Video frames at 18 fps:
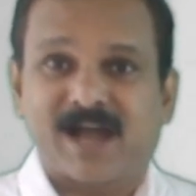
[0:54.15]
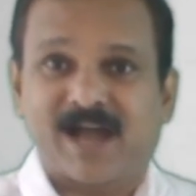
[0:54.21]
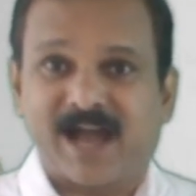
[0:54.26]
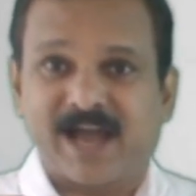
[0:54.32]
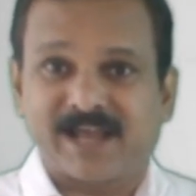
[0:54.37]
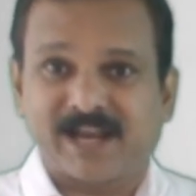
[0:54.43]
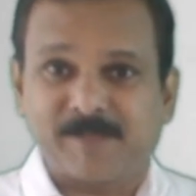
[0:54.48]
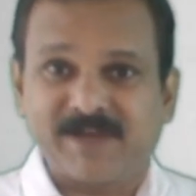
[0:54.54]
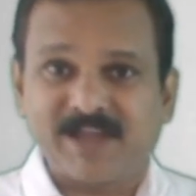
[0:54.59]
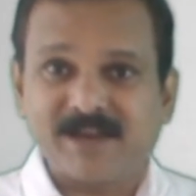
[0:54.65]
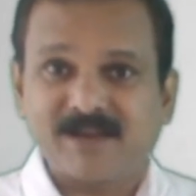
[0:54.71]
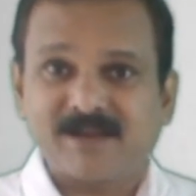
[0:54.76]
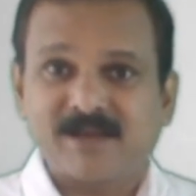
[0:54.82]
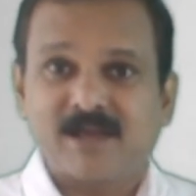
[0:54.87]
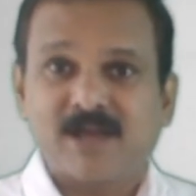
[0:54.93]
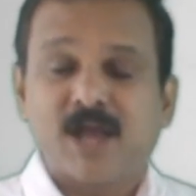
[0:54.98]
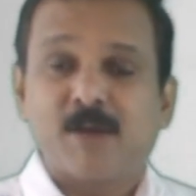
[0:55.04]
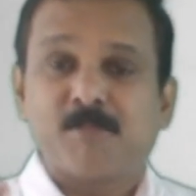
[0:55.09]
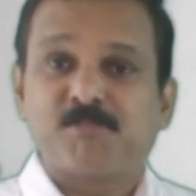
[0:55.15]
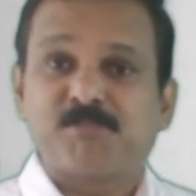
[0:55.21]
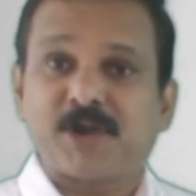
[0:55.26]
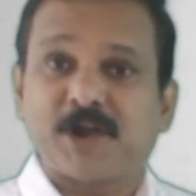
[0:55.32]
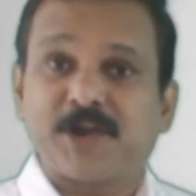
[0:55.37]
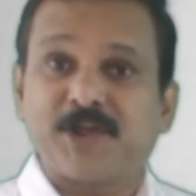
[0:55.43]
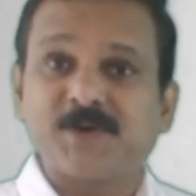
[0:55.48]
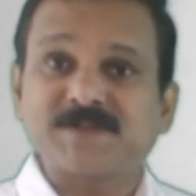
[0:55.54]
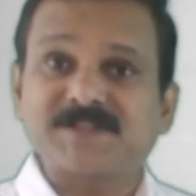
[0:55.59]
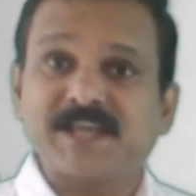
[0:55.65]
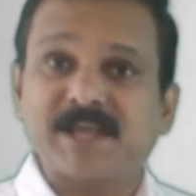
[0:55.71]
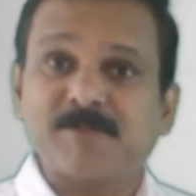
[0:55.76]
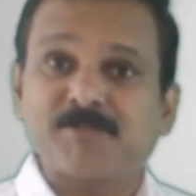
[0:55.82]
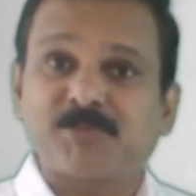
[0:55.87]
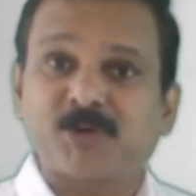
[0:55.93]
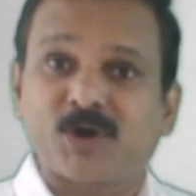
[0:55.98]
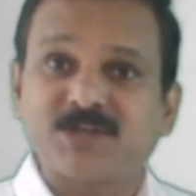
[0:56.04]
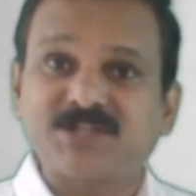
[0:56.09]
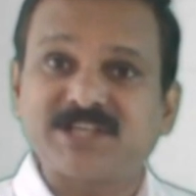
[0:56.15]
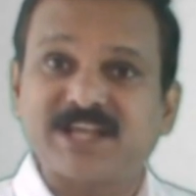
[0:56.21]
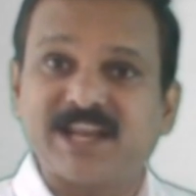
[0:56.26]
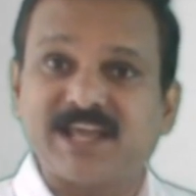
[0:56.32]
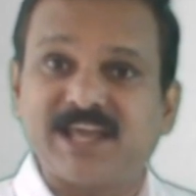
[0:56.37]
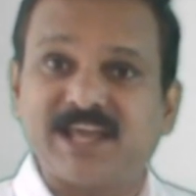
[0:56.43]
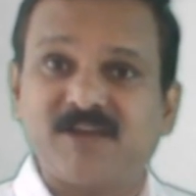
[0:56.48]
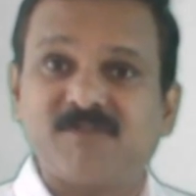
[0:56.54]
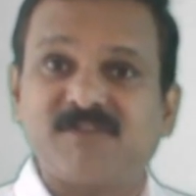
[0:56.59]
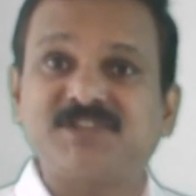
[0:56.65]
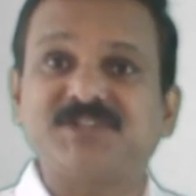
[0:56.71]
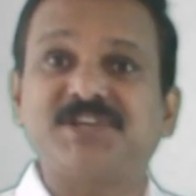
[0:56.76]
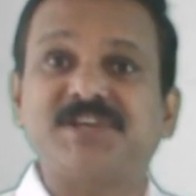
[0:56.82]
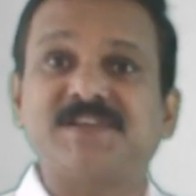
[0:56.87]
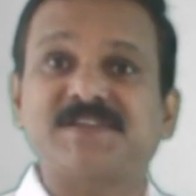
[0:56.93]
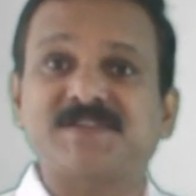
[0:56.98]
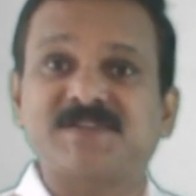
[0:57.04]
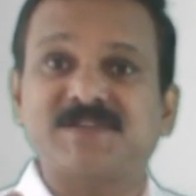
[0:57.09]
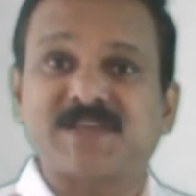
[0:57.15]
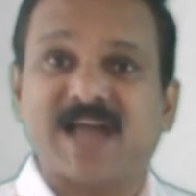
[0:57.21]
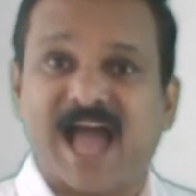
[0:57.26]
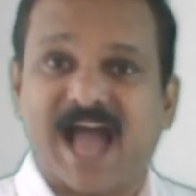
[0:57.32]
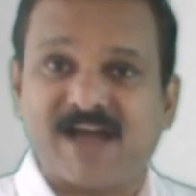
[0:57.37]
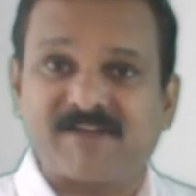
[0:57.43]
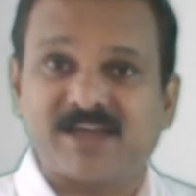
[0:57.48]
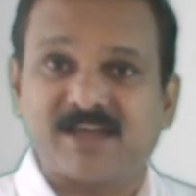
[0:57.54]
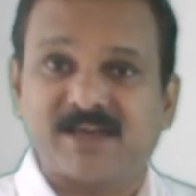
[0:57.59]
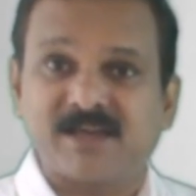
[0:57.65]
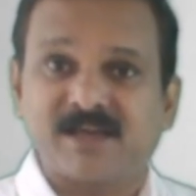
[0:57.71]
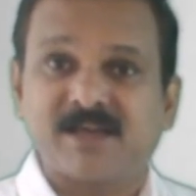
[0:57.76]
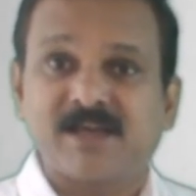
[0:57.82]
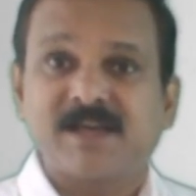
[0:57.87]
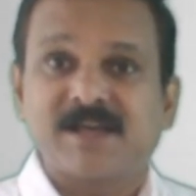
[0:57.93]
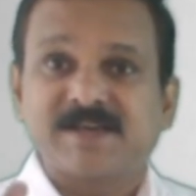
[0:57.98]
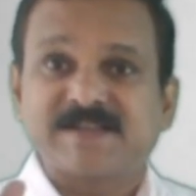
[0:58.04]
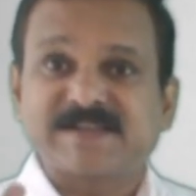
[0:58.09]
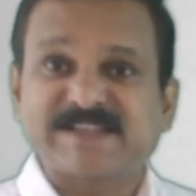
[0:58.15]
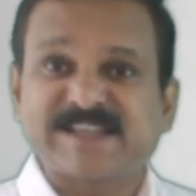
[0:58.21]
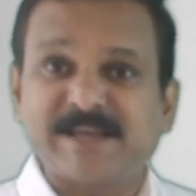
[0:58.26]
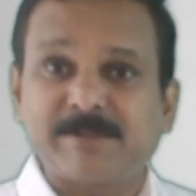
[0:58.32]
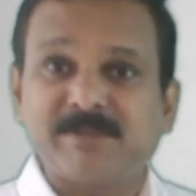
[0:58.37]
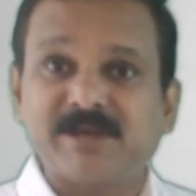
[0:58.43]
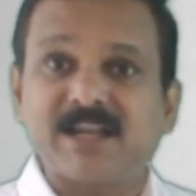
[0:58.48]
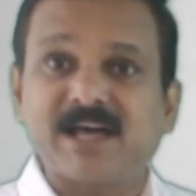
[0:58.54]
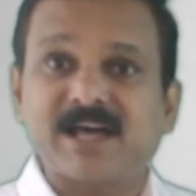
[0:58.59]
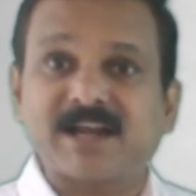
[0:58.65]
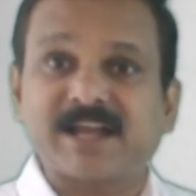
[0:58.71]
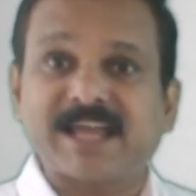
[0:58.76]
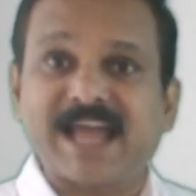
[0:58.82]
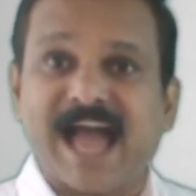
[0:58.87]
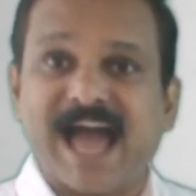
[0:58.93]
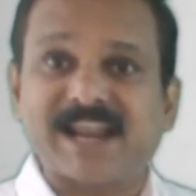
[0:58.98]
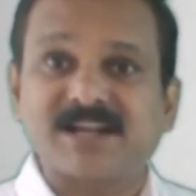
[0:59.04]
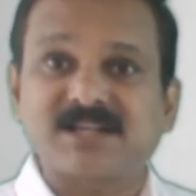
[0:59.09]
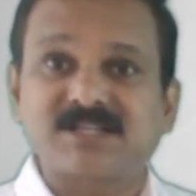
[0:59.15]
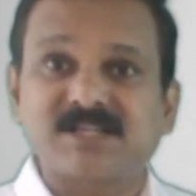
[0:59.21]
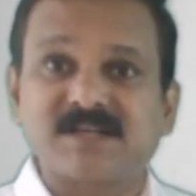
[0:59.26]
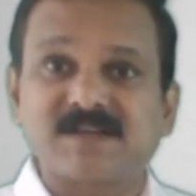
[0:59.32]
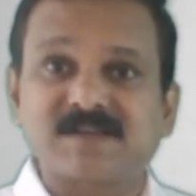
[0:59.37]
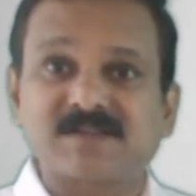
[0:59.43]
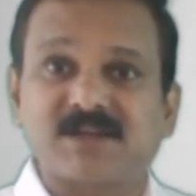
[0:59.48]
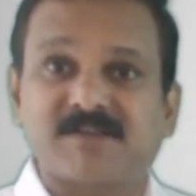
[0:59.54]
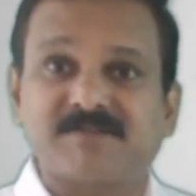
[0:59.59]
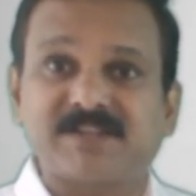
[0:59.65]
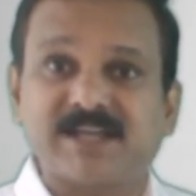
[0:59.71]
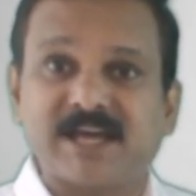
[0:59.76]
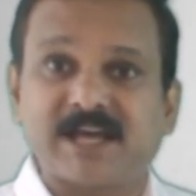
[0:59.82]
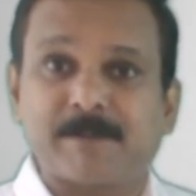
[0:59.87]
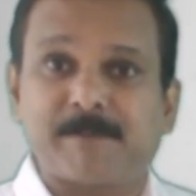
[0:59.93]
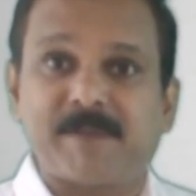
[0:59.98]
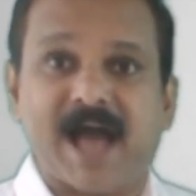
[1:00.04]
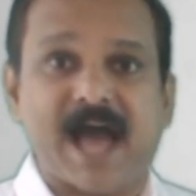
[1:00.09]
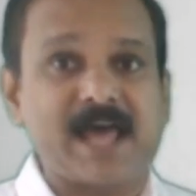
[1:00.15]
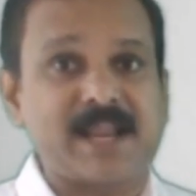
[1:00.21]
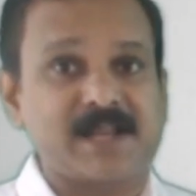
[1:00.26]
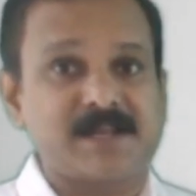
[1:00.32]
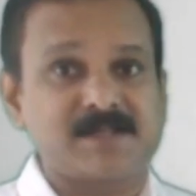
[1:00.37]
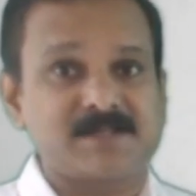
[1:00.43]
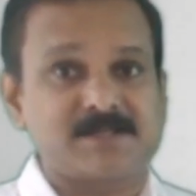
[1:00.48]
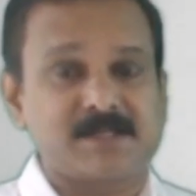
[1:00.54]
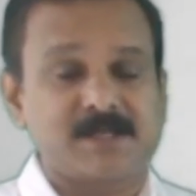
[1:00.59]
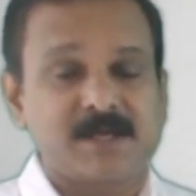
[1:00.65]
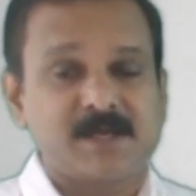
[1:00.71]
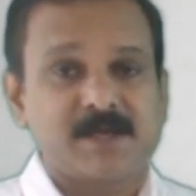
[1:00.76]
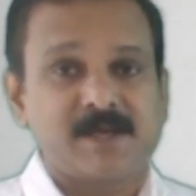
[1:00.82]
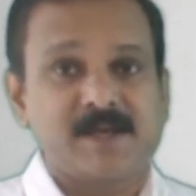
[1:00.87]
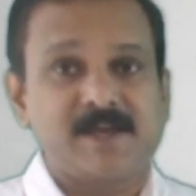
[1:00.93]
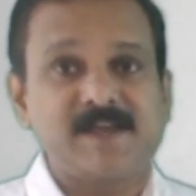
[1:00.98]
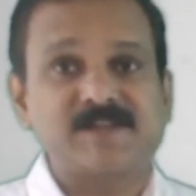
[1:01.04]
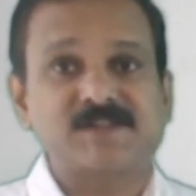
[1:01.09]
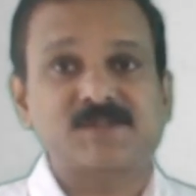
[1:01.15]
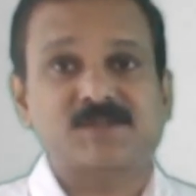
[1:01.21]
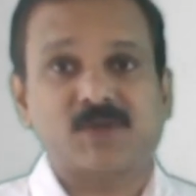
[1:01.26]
I repeat, producing progeny which is having similar characters of their parents is